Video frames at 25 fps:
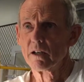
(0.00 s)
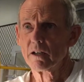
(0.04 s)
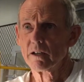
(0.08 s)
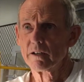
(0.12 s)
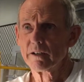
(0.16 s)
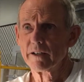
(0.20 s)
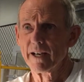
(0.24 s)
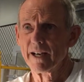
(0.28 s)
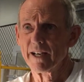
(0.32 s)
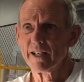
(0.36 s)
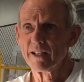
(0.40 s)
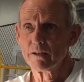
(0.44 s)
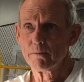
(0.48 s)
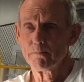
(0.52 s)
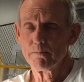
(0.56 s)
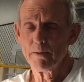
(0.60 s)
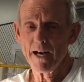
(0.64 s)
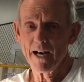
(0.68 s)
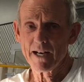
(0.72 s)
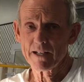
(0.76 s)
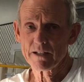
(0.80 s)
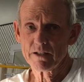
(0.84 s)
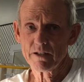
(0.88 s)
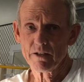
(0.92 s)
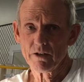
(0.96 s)
They eat the
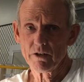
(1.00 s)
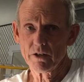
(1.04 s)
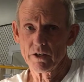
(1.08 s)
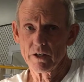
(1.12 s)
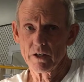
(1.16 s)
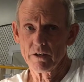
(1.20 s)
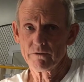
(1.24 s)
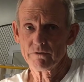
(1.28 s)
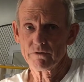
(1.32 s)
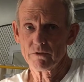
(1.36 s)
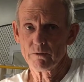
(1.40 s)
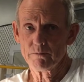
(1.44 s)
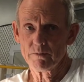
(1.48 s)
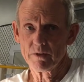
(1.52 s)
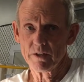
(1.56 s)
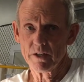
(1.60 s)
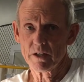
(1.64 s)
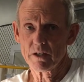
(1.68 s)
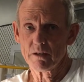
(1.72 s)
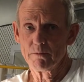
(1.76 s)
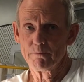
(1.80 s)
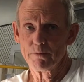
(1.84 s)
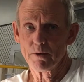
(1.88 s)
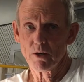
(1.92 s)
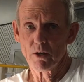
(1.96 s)
bacteria from
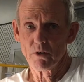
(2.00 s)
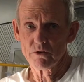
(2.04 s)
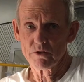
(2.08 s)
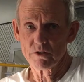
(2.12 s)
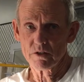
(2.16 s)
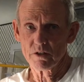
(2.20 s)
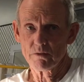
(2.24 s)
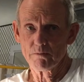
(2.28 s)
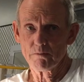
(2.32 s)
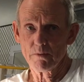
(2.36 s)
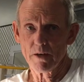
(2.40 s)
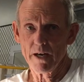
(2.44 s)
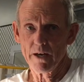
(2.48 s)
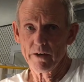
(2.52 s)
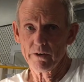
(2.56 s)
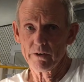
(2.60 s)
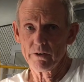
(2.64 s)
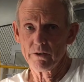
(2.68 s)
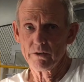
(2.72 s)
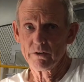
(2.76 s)
decomposing matter.